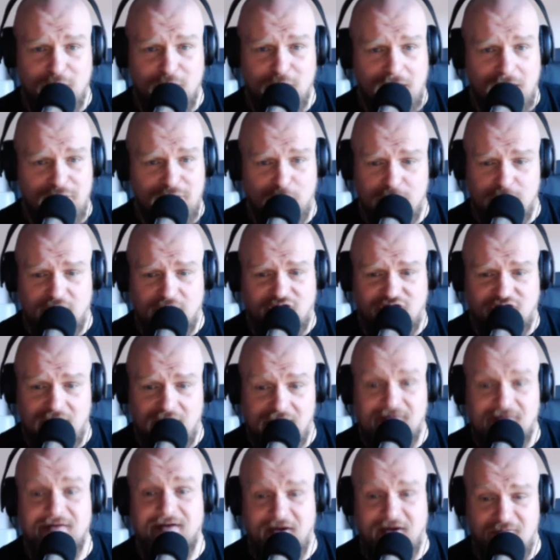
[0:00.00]
I know your
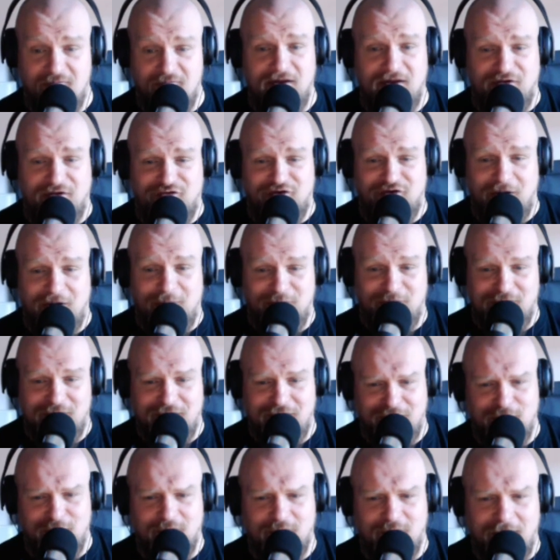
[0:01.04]
shit, give me a shout. I
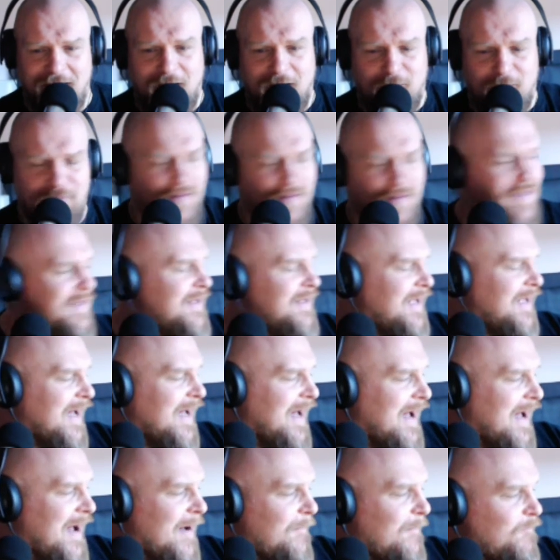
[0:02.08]
could use some help.
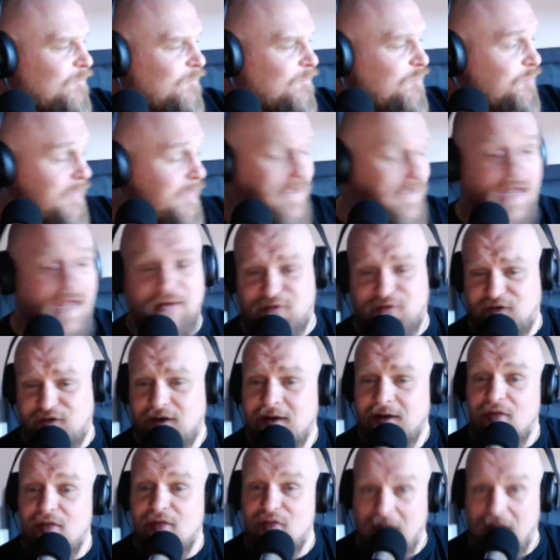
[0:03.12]
But yes,
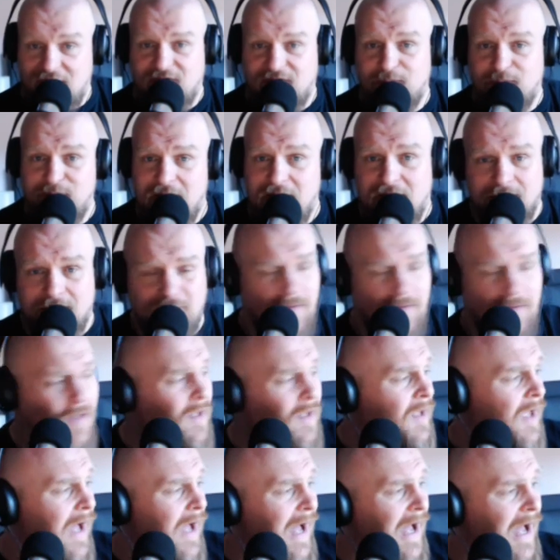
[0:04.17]
that's the plan.
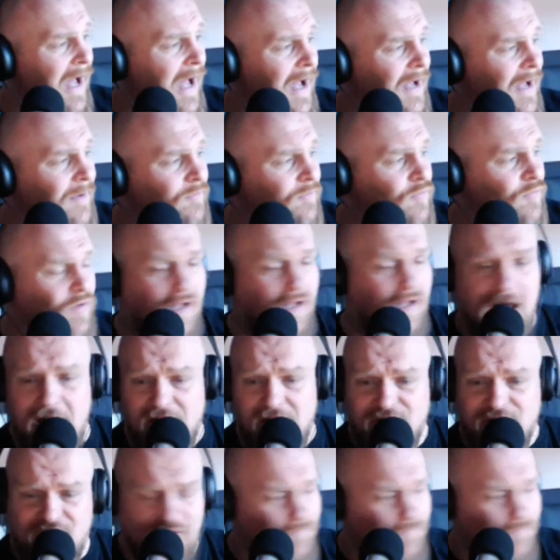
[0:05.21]

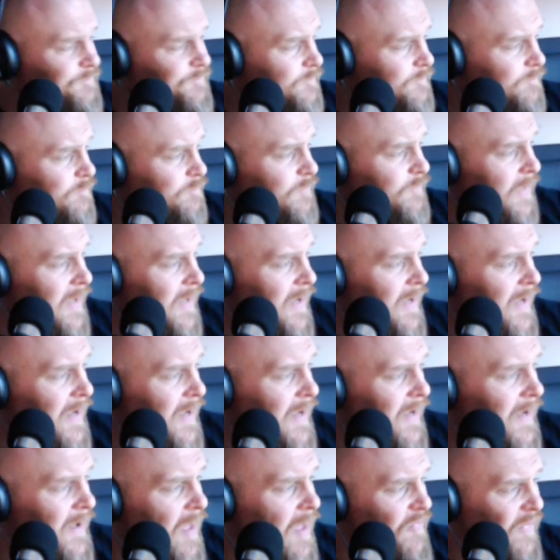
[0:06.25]
Guys,
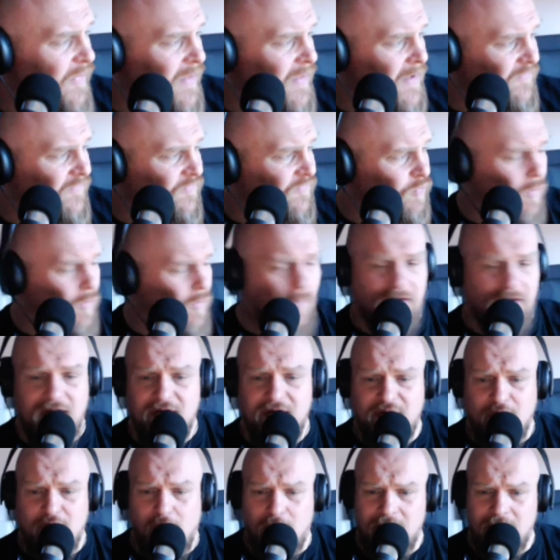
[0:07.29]
I think that's what we can
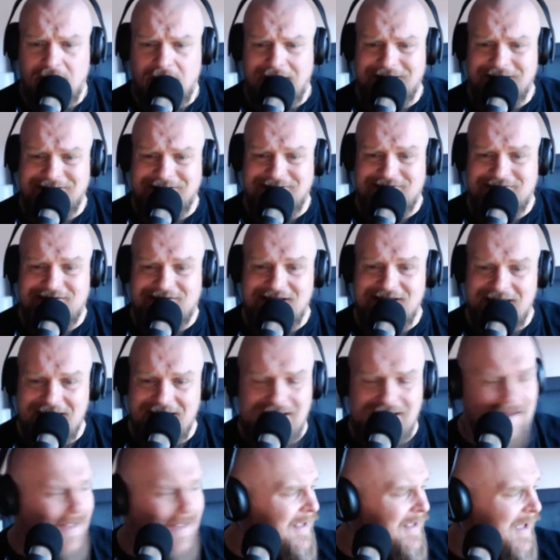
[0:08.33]
call a
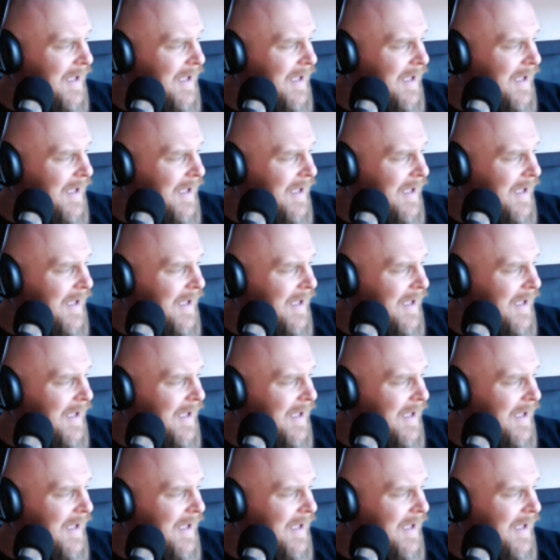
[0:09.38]
day.